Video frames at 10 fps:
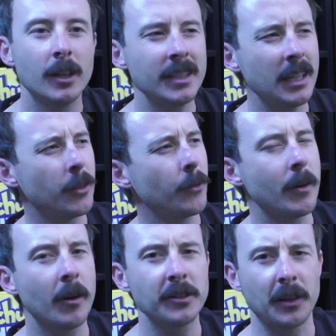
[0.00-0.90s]
I say
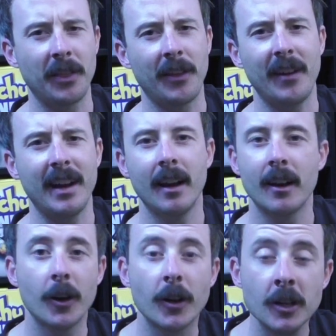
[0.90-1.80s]
three, right? I say three, I
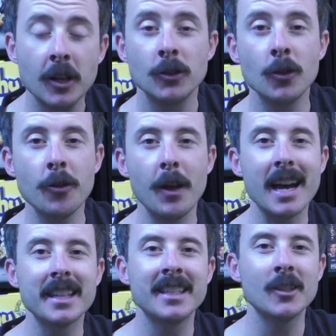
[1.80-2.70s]
don't know.
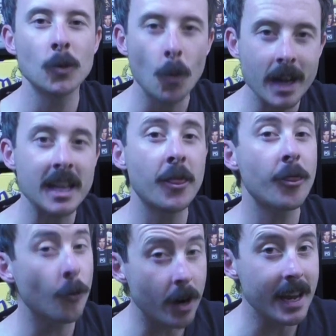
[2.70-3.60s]

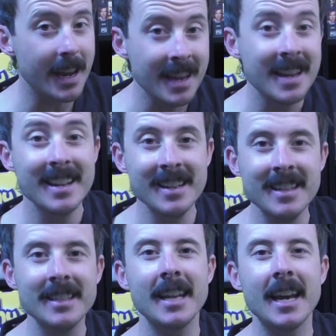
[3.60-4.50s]
2023
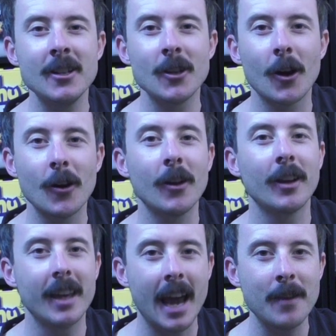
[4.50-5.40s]

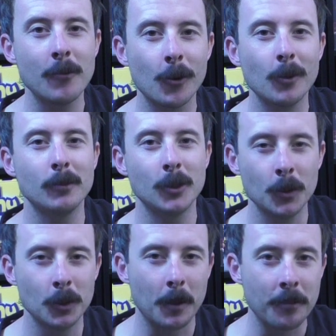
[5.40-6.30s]
Nintendo Game Room
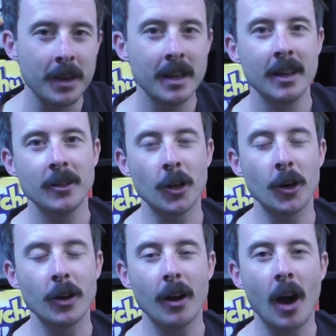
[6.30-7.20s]
Tour.
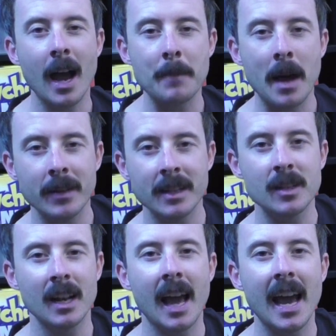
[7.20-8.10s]
So I'm having a
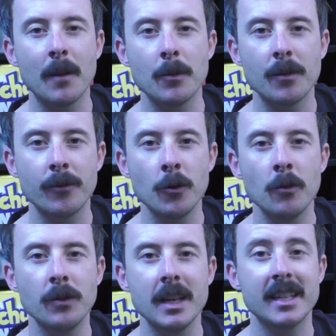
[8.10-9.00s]
delay with a
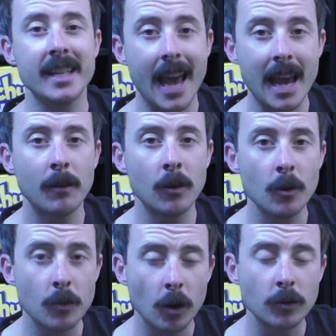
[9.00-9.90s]
few of these
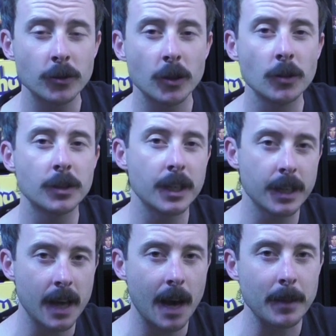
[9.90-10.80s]
GameCube consoles that are
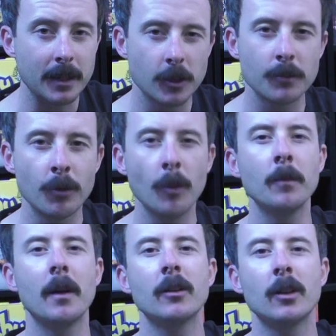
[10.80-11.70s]
coming. So the
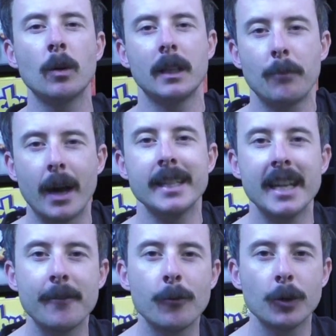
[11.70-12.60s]
problem I'm gonna quickly break
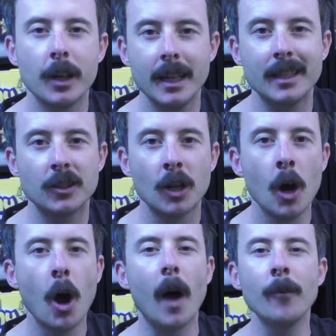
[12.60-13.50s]
down for you is,
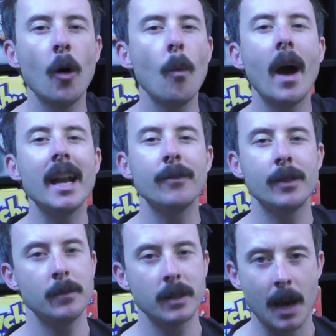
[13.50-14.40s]
I'm not waiting for
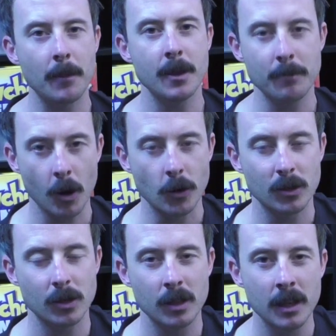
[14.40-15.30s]
them to come in the
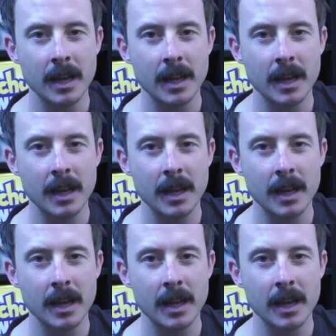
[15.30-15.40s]
post.